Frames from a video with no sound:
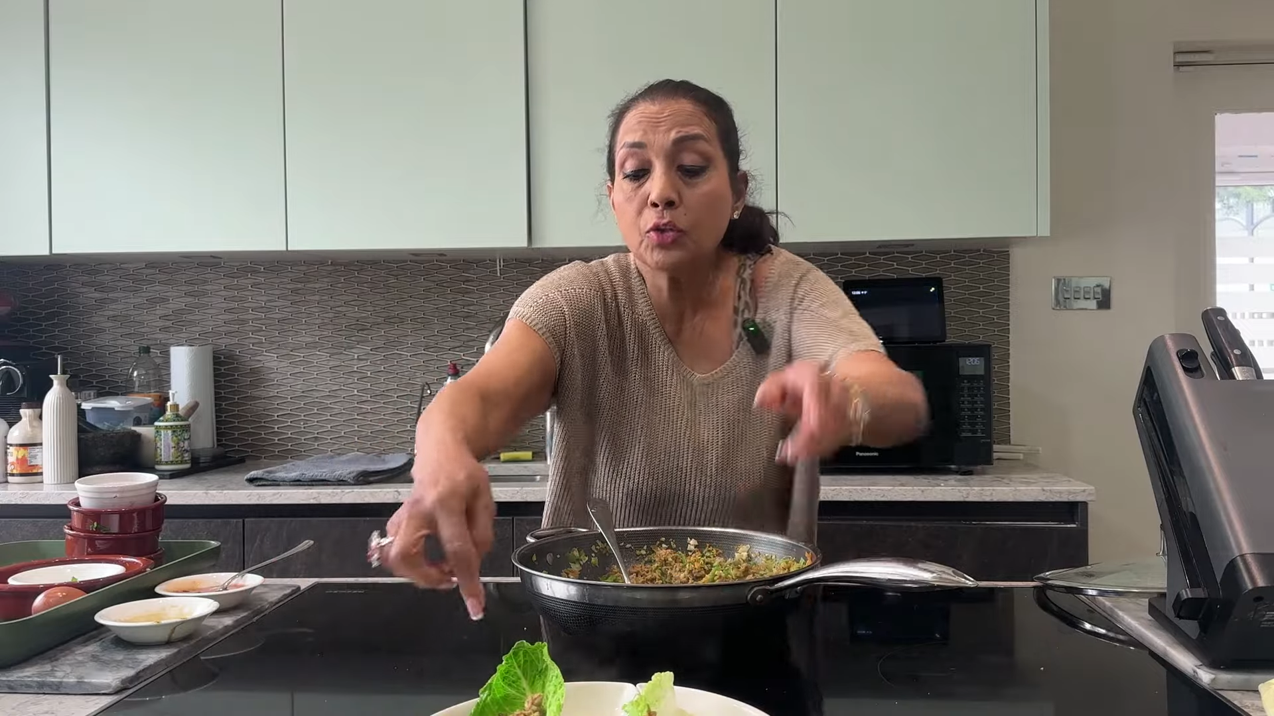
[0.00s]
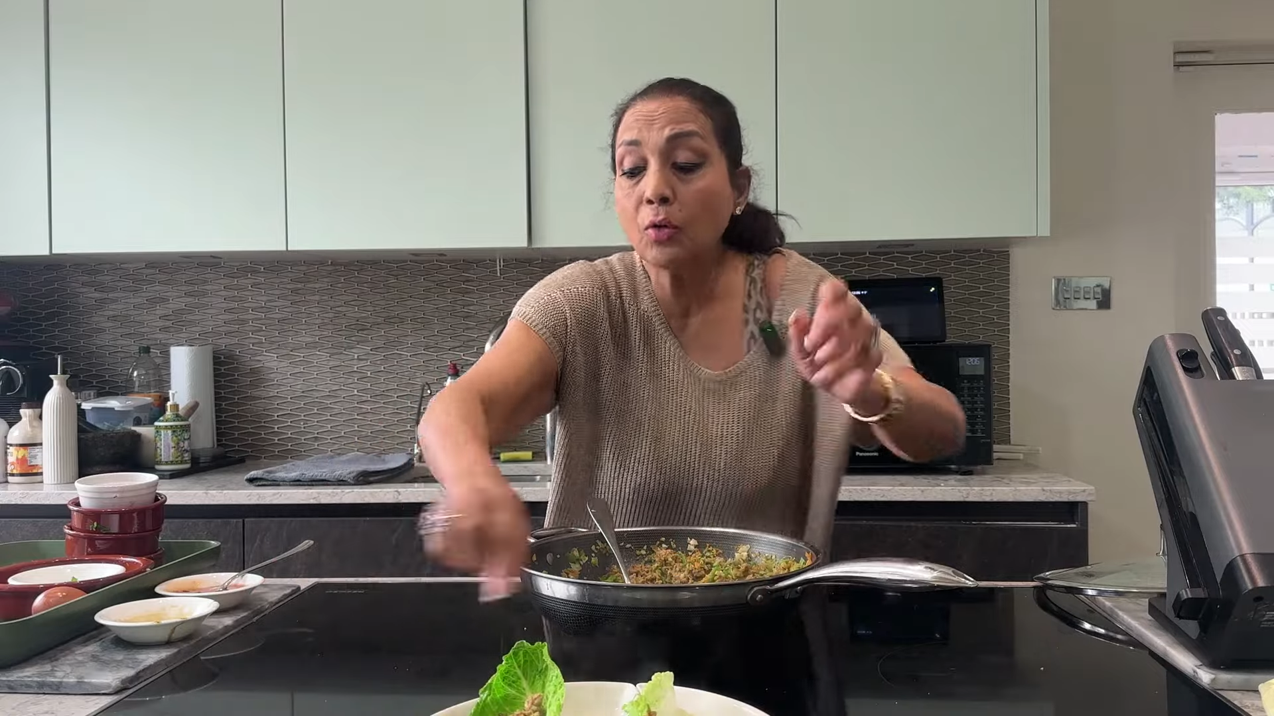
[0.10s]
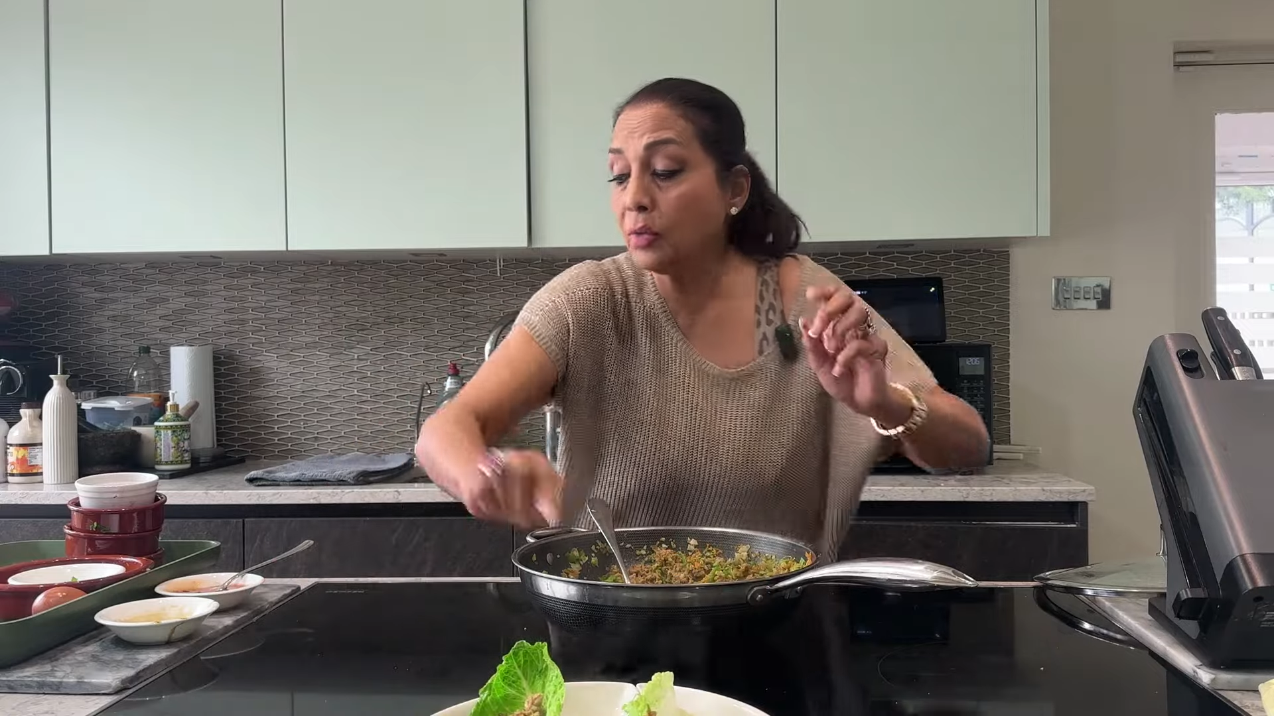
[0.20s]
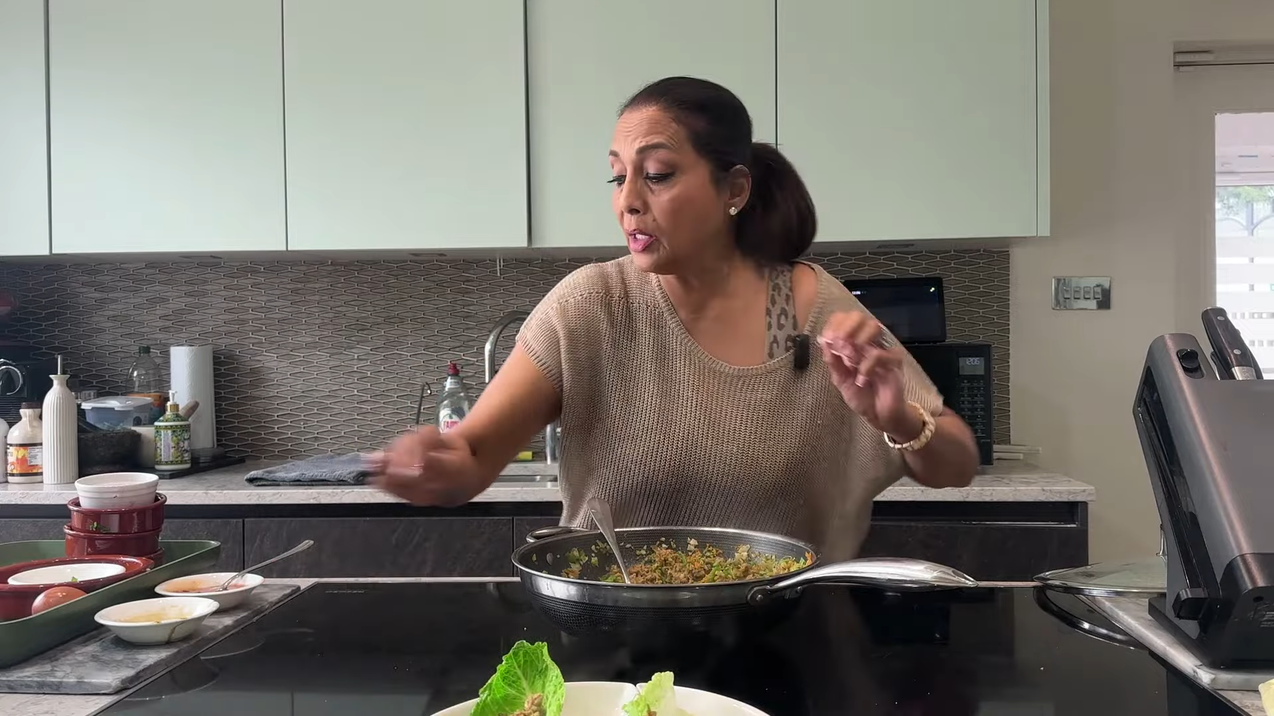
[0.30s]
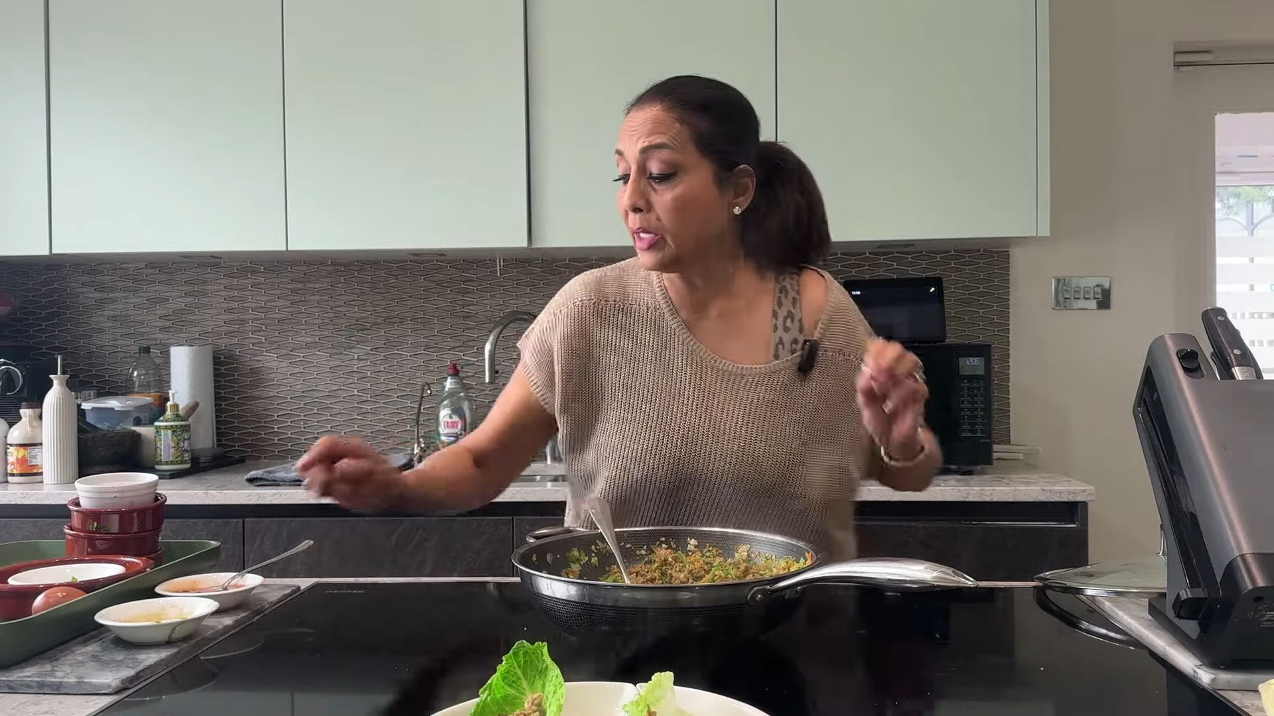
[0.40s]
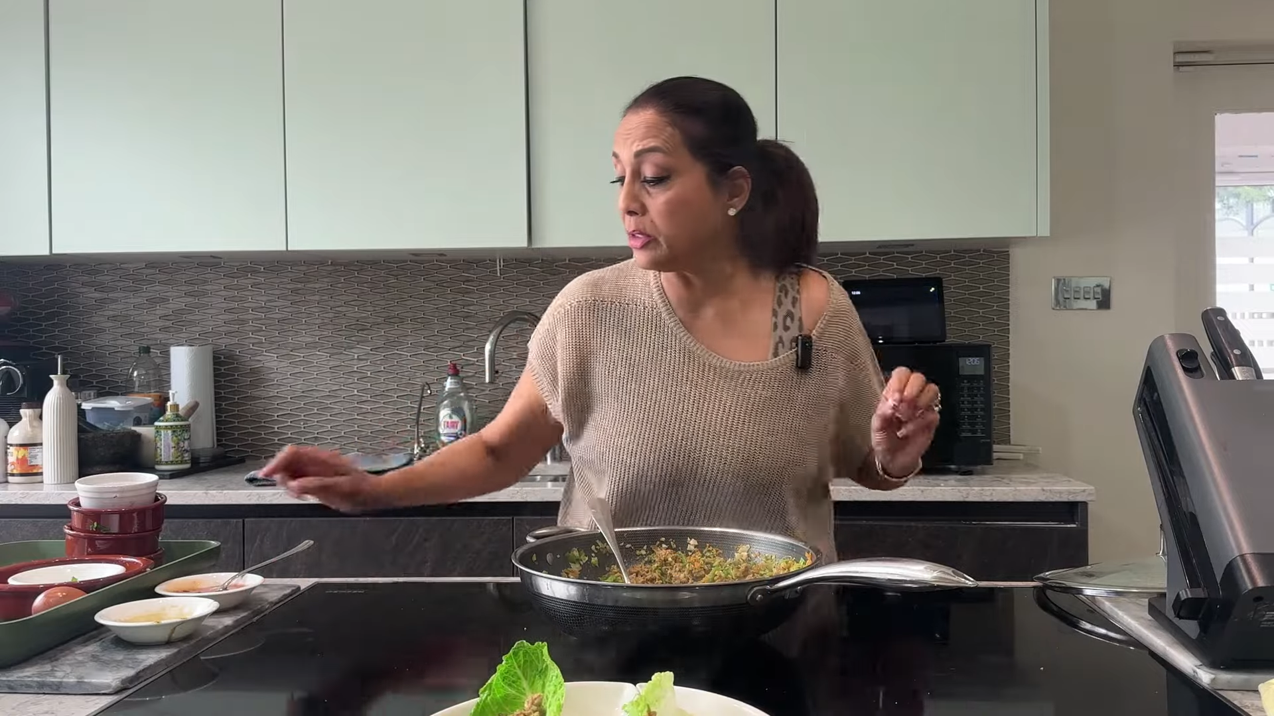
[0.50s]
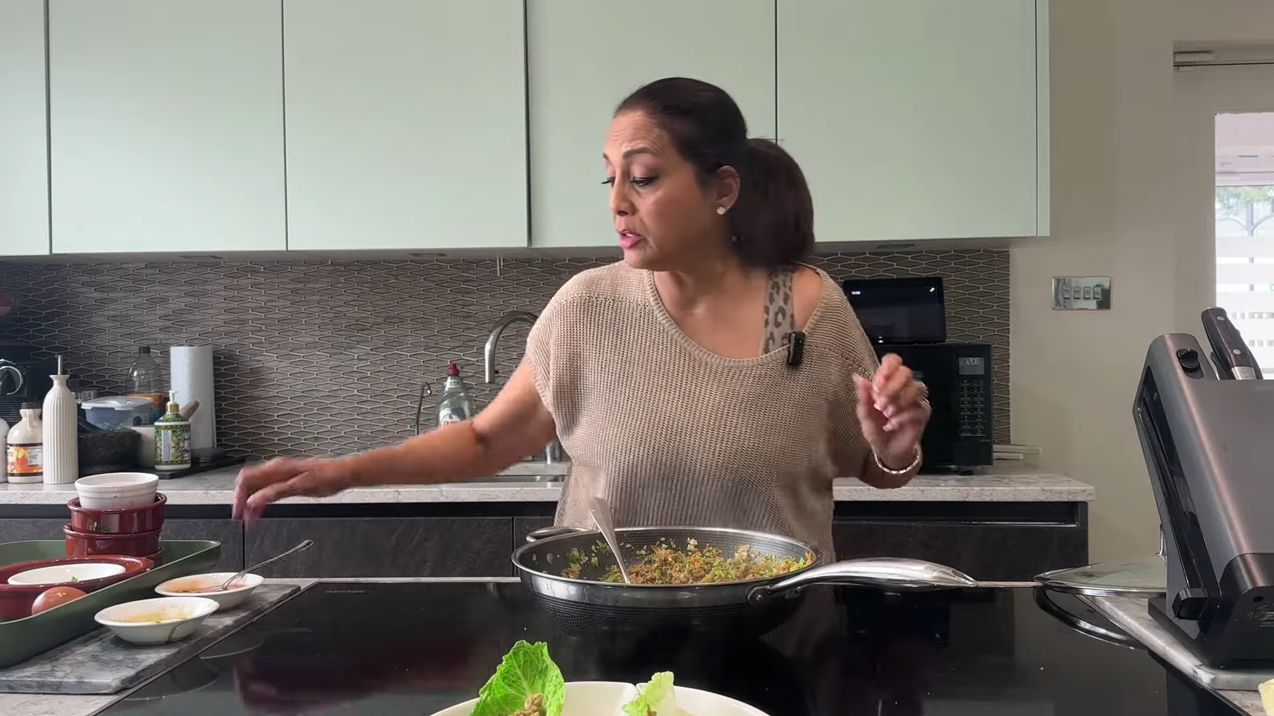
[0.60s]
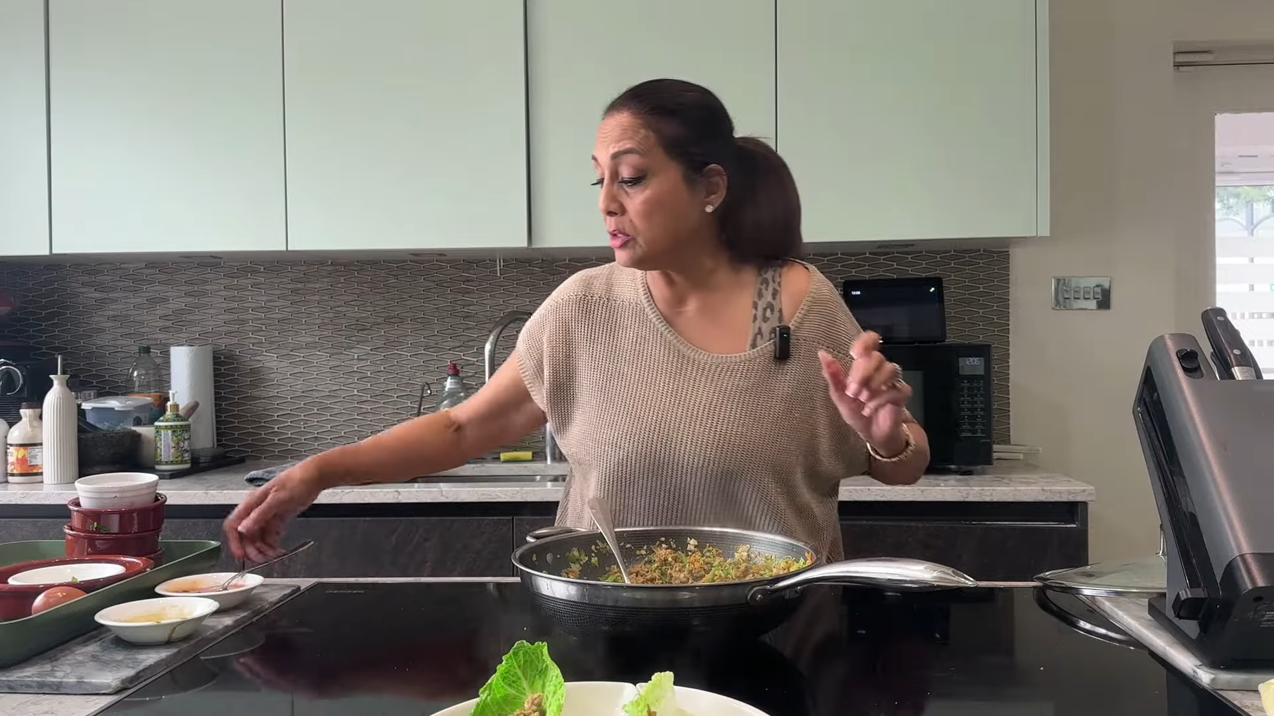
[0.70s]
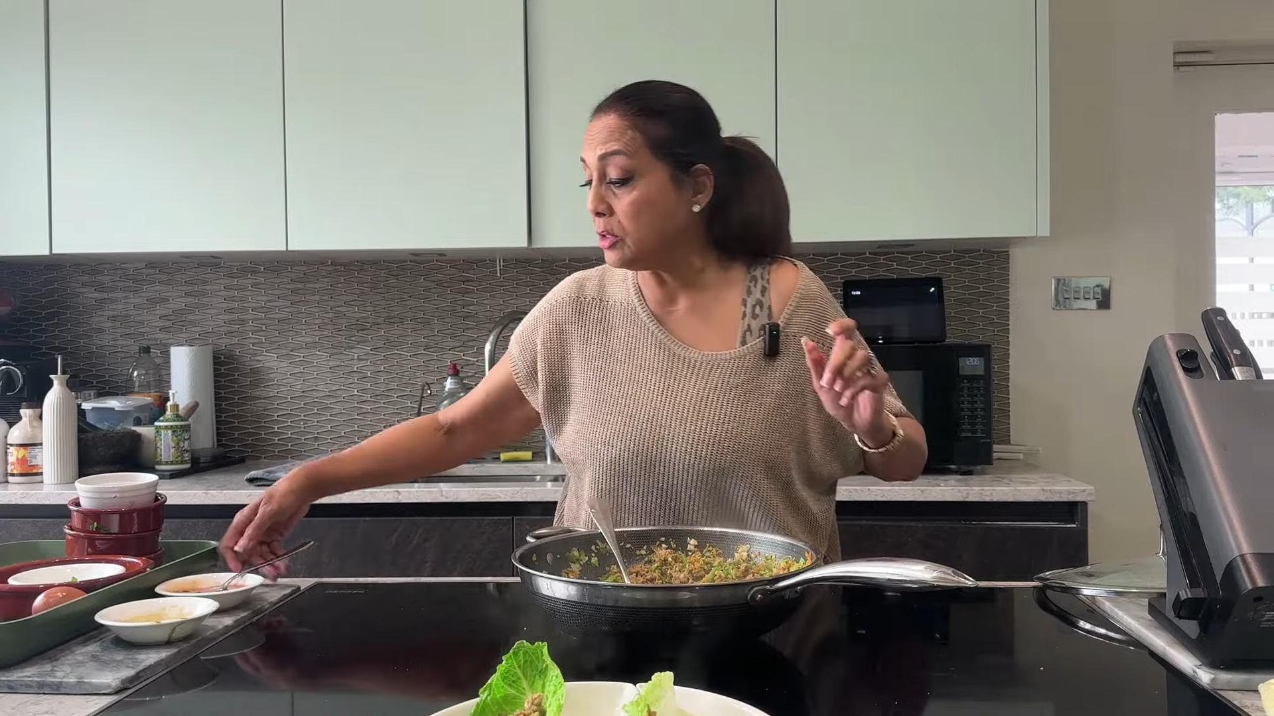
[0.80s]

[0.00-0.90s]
don't like the